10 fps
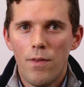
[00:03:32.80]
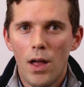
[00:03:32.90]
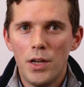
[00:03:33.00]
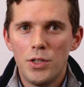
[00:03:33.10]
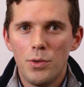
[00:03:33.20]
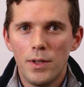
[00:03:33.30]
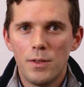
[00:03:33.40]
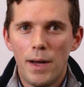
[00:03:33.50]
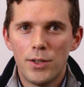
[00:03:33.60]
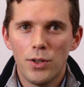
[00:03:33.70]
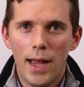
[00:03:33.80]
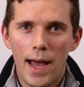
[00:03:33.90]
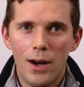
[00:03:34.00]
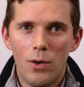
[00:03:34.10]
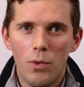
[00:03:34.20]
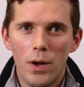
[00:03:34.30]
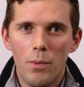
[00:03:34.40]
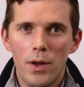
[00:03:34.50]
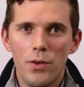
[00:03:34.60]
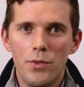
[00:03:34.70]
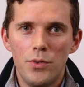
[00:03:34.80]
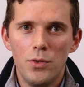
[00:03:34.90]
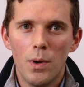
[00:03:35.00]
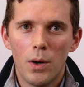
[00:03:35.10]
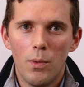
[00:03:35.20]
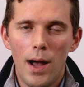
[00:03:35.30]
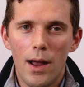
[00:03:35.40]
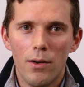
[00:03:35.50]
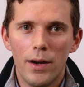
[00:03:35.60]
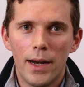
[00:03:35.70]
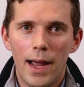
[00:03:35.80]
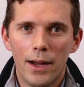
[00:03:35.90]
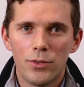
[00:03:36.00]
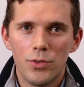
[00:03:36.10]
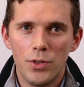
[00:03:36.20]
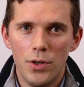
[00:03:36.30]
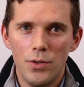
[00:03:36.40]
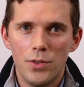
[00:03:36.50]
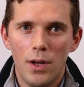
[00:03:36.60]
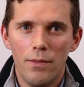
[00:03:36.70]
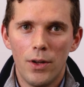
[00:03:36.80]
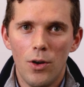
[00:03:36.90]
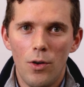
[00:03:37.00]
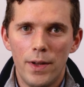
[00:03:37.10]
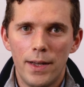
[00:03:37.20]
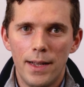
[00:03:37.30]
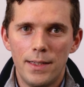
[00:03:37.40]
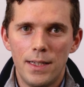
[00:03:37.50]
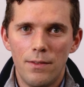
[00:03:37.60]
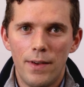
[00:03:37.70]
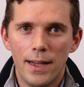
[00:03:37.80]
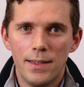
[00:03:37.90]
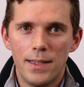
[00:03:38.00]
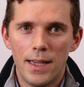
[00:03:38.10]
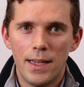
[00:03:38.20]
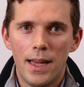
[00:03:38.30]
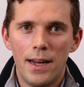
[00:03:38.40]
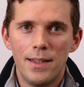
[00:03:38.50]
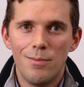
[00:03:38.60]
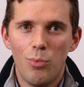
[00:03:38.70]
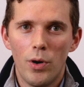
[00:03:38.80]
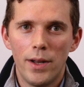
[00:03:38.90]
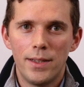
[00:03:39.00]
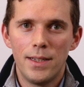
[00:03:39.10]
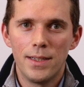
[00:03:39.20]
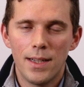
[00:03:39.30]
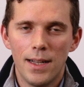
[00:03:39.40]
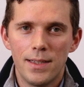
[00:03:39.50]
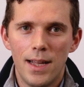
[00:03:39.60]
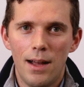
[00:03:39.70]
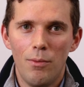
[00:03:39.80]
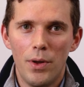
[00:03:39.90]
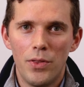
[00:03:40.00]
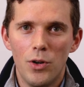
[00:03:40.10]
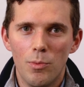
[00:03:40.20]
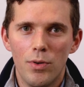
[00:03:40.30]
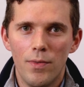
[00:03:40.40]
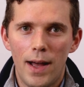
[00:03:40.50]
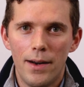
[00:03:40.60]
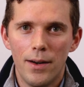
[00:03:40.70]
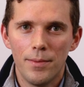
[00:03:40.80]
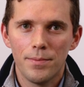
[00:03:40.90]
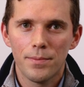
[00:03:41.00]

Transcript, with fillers: fall into a special category where you do require an extra dose of the COVID-19 vaccine, and it's important to discuss that with your provider.